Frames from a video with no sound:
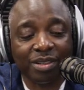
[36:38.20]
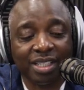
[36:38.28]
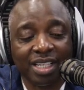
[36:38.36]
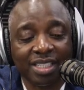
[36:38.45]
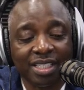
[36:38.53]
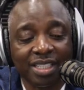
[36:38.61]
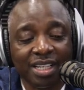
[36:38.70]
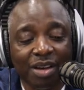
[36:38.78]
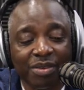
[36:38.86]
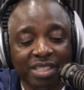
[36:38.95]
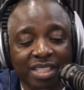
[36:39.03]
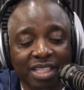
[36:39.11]
listening. Are
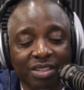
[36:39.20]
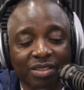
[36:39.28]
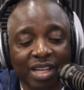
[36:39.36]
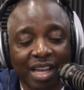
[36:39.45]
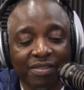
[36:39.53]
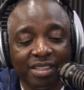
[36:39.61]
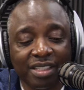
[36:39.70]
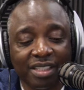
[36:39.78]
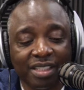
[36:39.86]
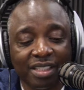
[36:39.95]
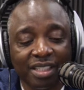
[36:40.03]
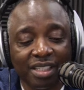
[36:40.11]
we still having
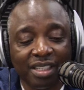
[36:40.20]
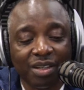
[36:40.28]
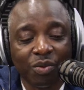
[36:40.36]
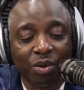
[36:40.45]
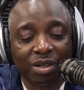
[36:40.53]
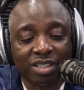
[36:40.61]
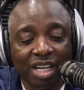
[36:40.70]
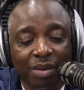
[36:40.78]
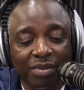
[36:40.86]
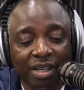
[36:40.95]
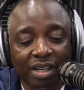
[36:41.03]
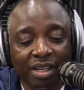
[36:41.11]
the workshop
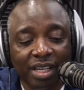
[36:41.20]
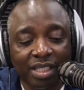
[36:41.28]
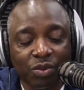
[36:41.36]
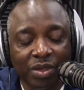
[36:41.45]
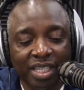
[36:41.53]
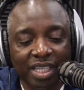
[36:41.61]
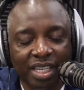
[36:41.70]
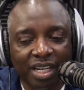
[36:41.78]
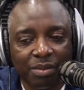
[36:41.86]
next weekend?